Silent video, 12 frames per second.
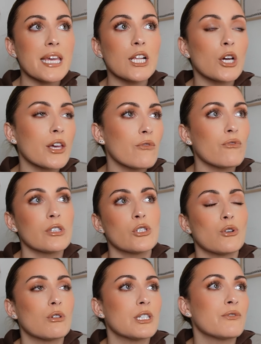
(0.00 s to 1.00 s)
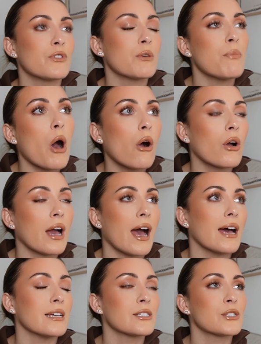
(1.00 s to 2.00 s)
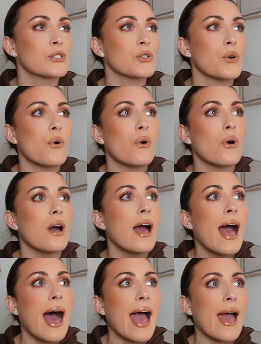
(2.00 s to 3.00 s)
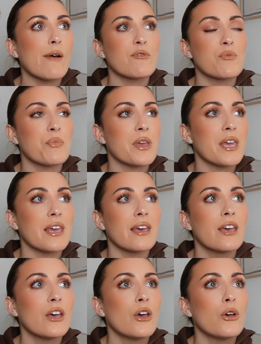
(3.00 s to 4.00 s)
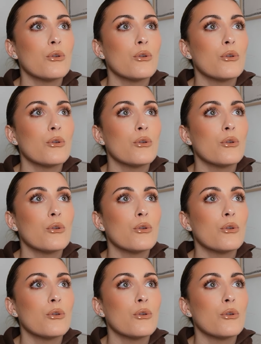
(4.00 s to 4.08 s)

be looking for stories for the podcast or I have to be